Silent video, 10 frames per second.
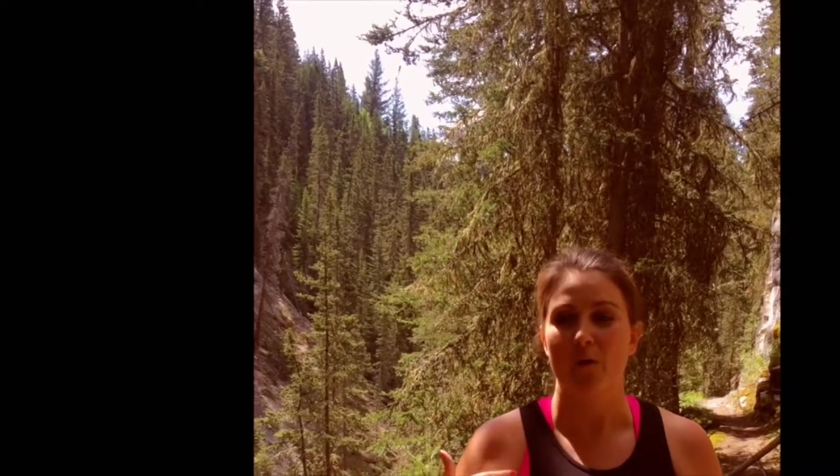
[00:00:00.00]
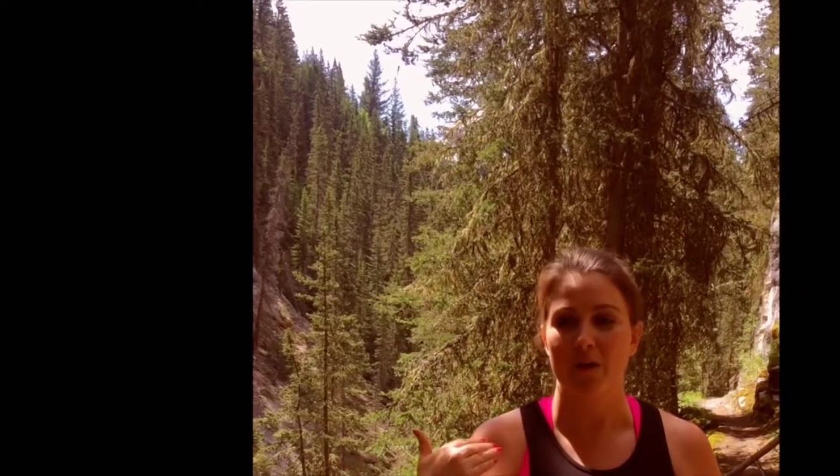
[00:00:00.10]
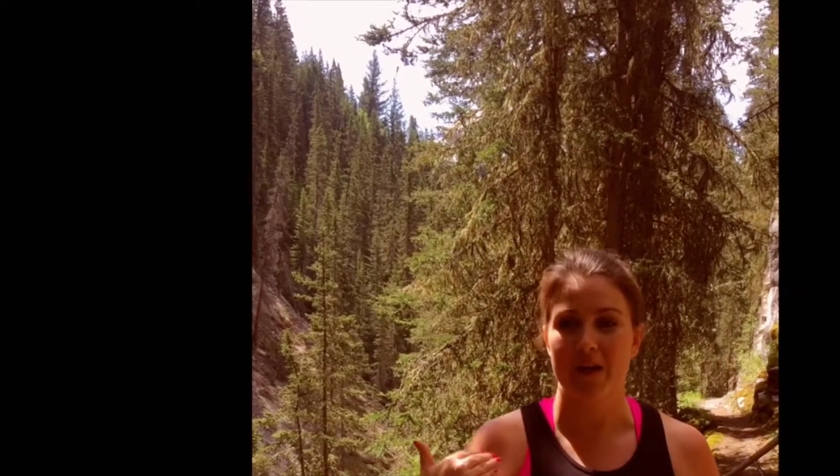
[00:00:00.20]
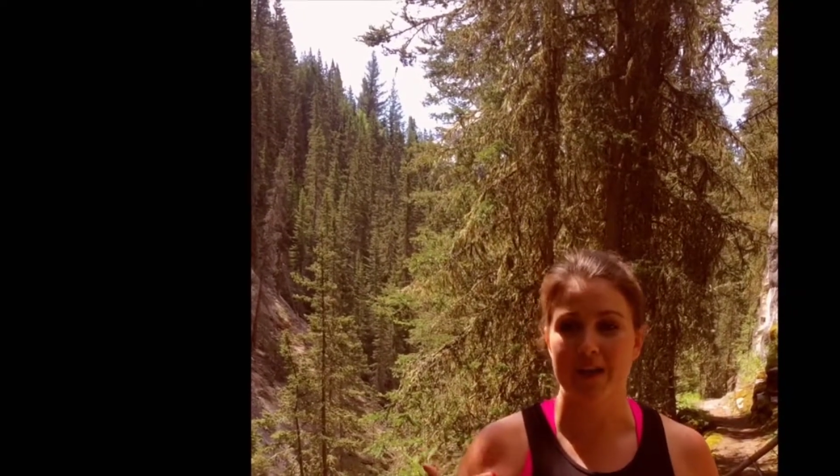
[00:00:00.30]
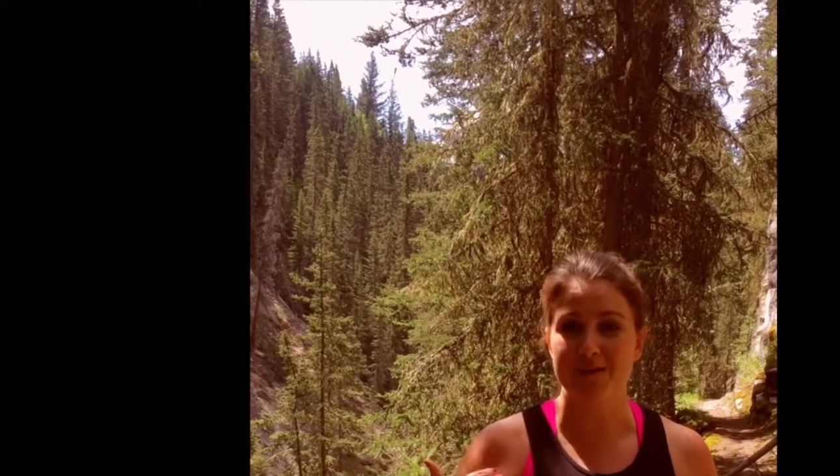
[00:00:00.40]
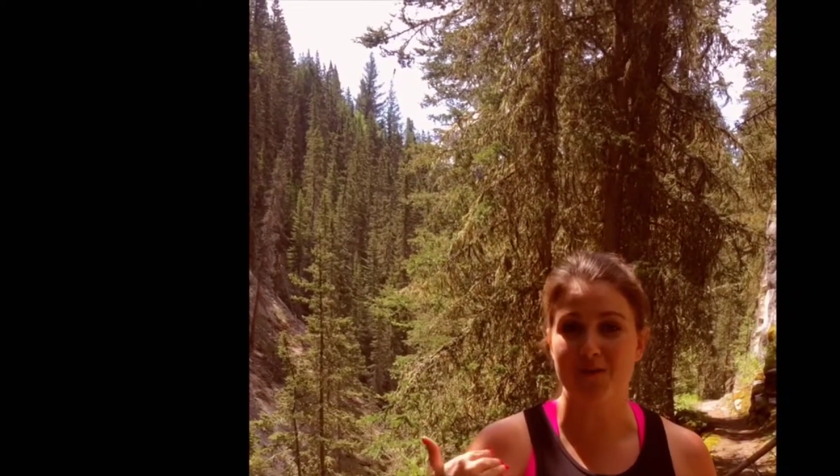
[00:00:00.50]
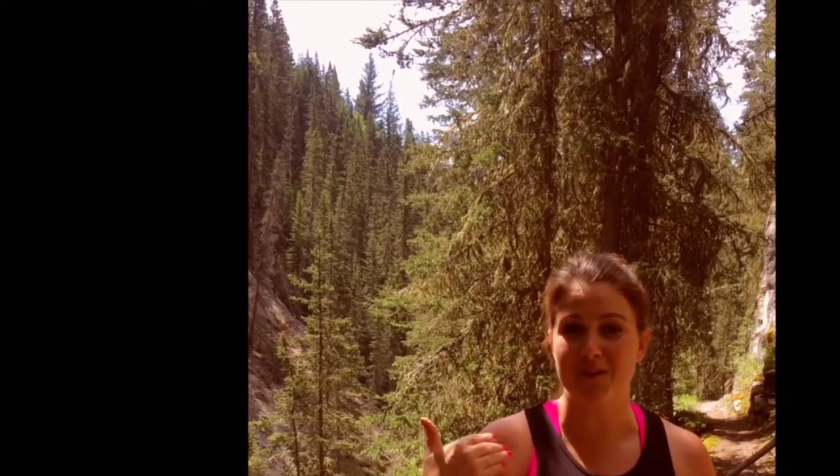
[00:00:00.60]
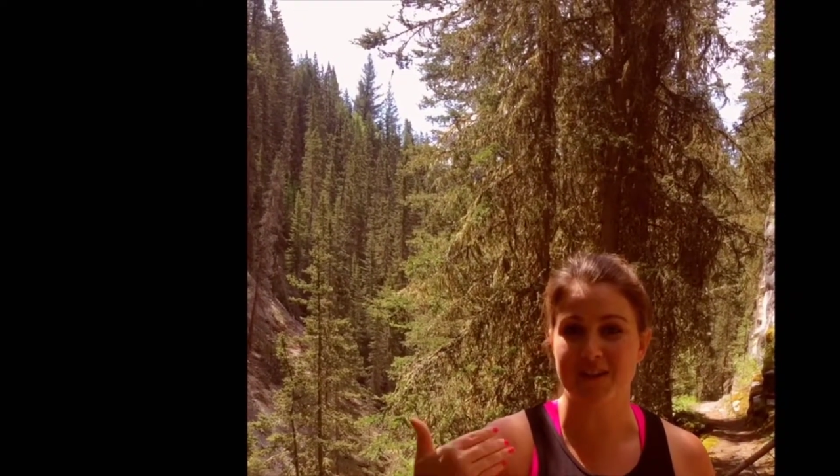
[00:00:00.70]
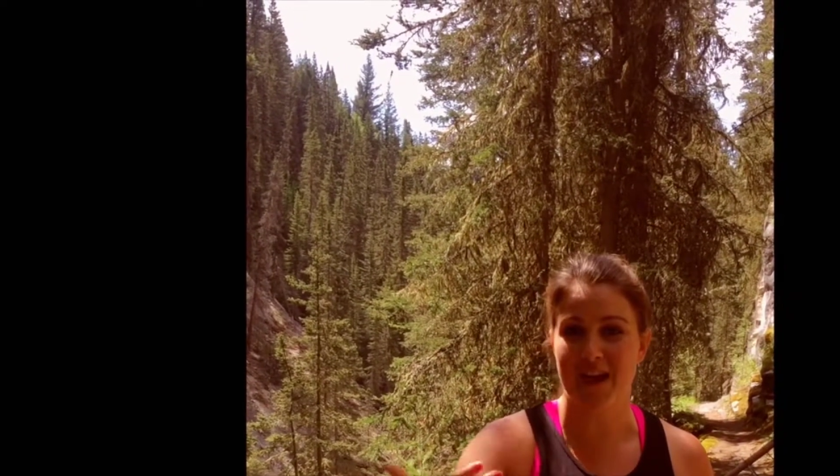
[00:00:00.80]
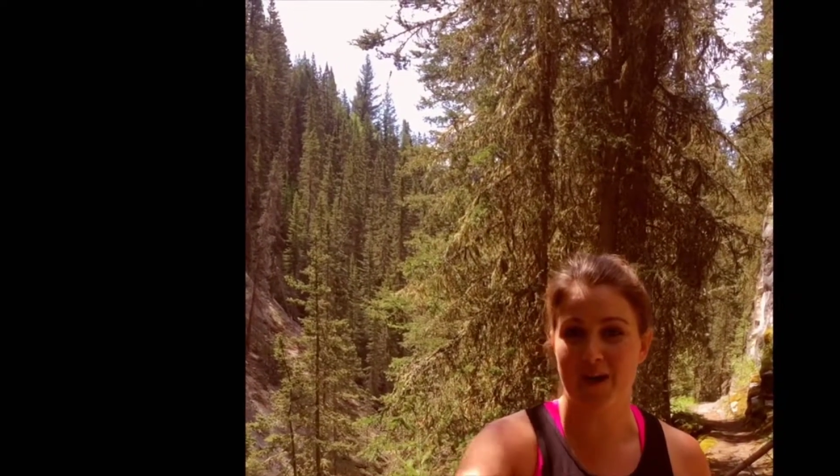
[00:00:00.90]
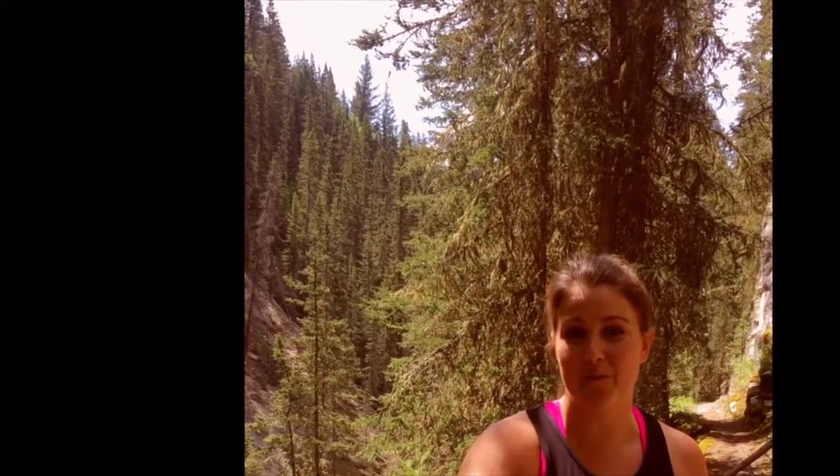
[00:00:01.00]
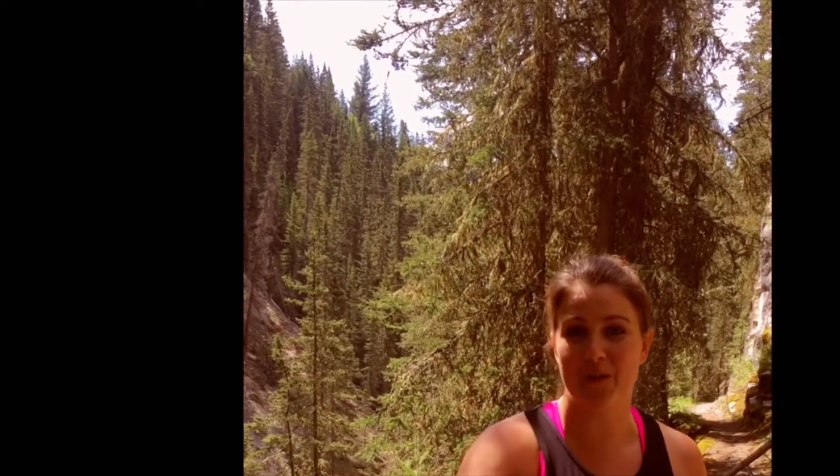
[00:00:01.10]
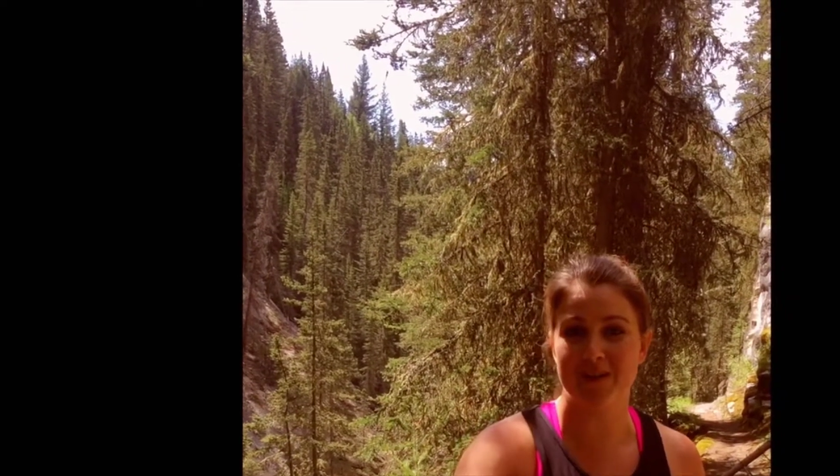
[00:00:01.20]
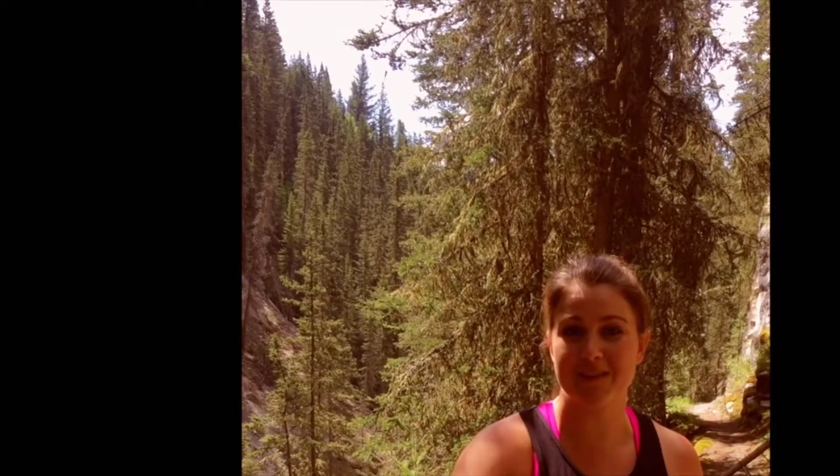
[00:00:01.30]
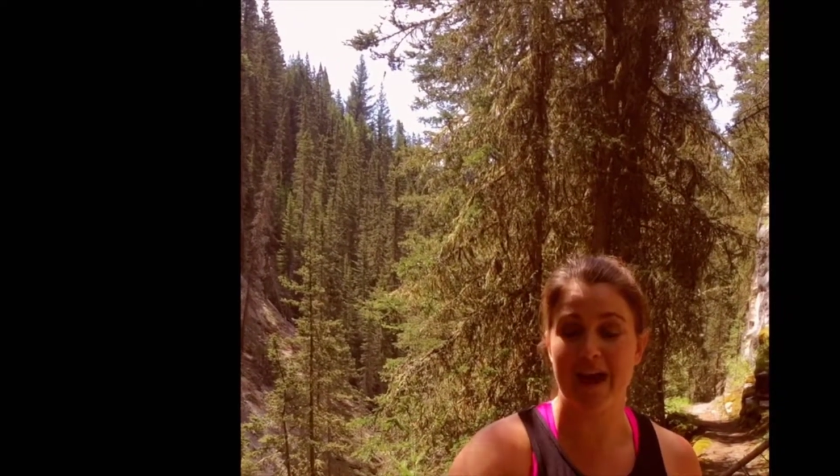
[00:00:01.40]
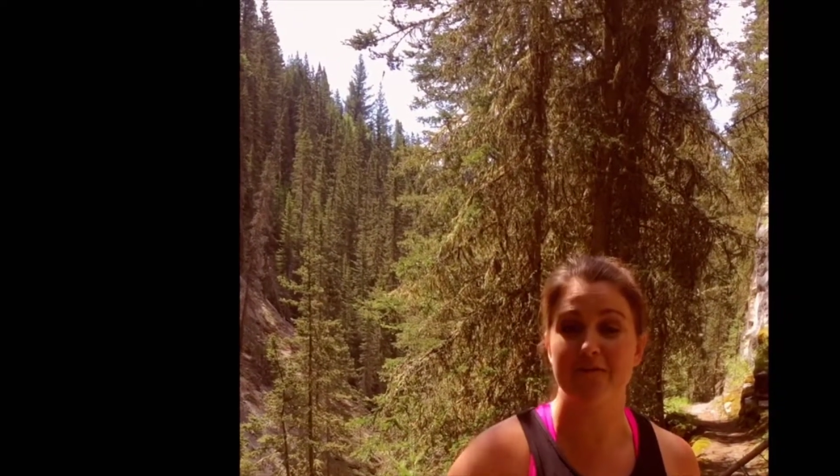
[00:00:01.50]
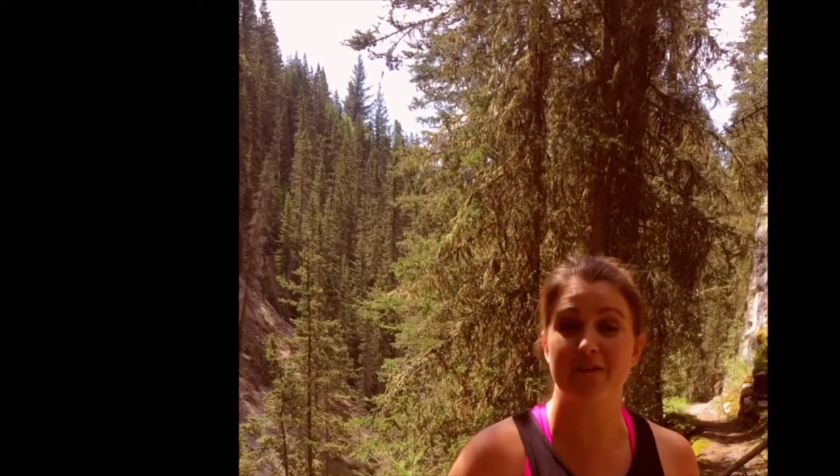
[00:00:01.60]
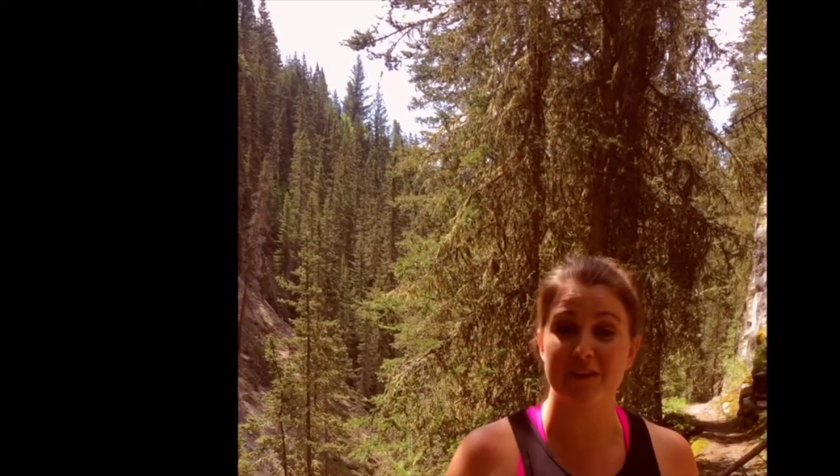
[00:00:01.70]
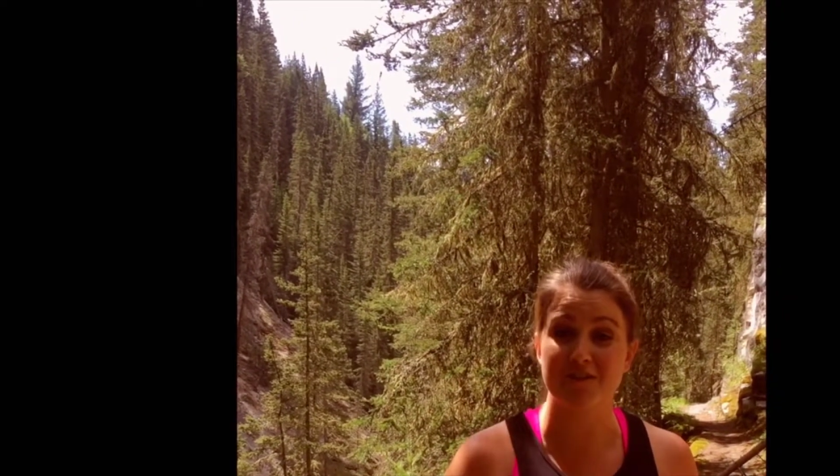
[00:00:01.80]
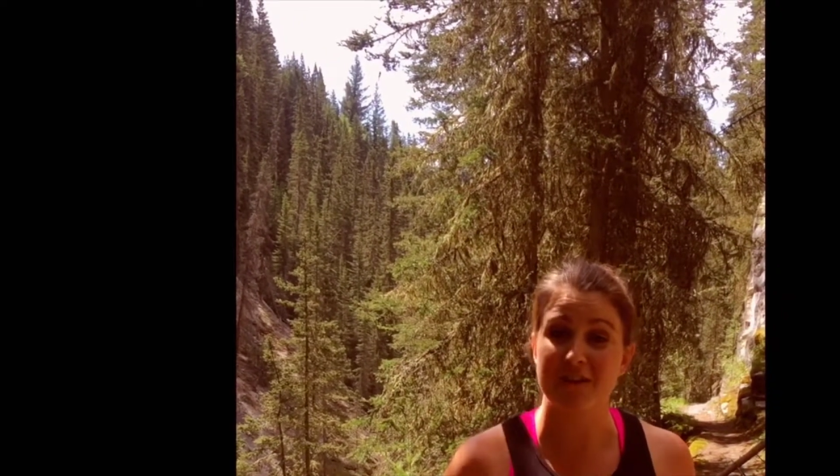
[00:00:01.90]
where He's going to help us have
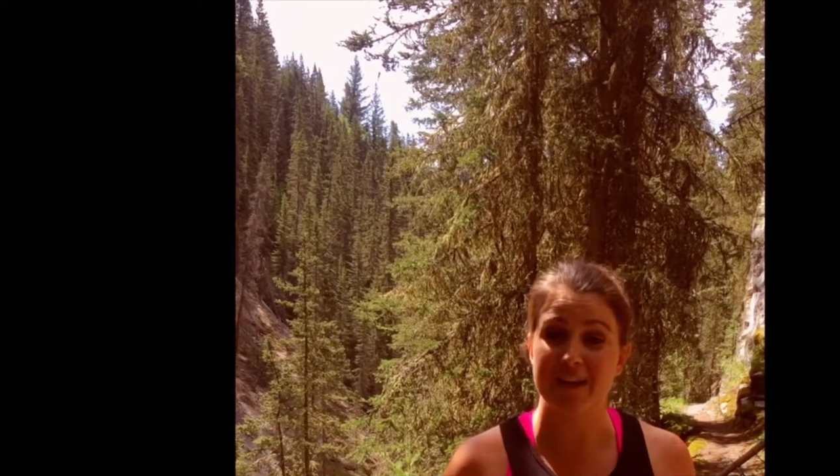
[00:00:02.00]
victory